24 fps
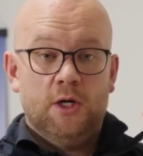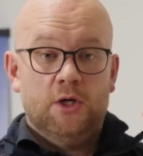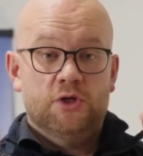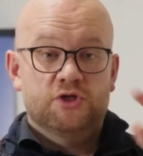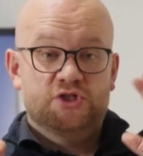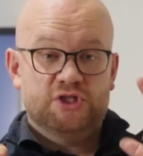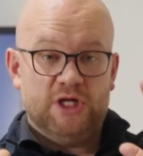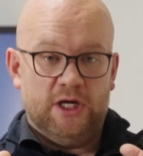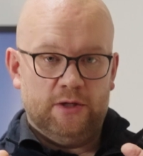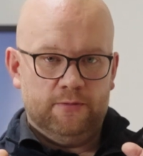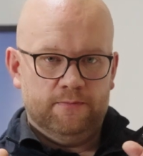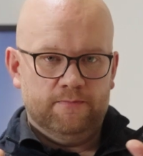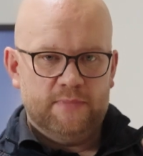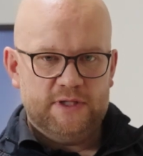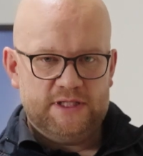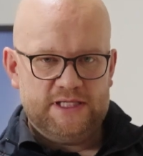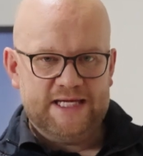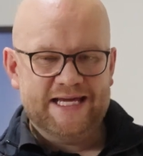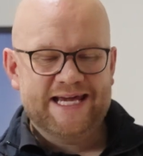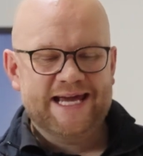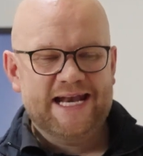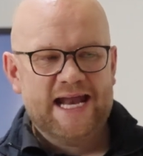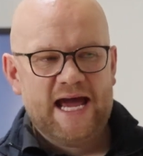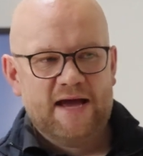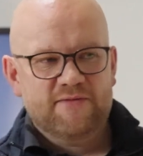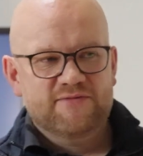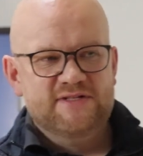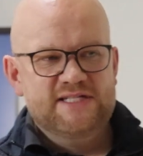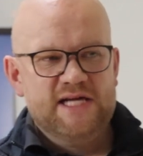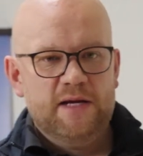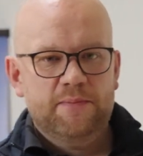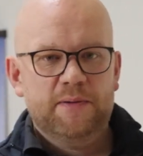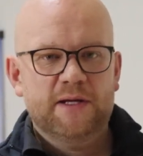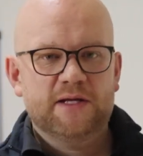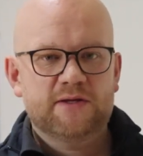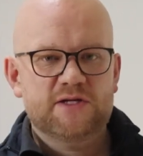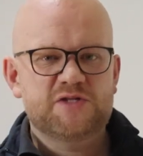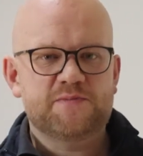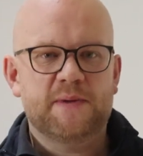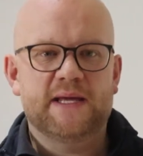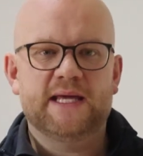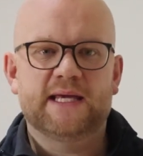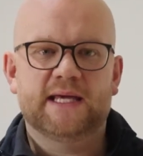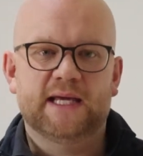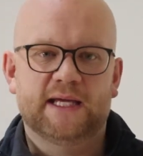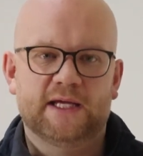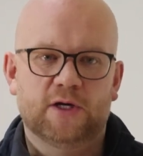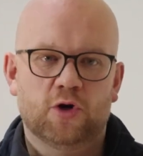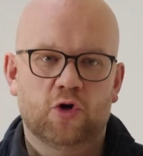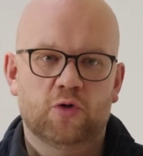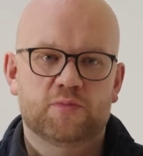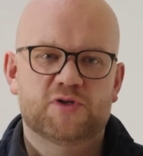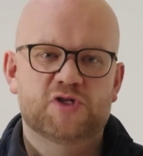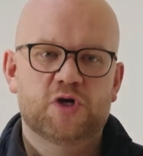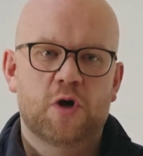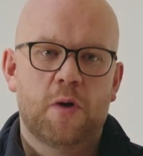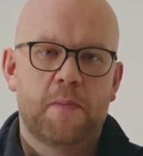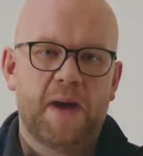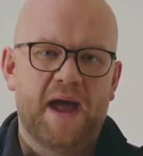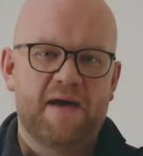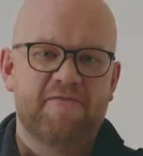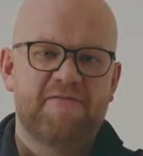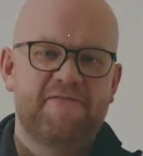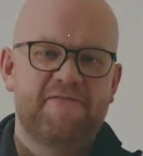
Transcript: So you can have, typically speaking, up to about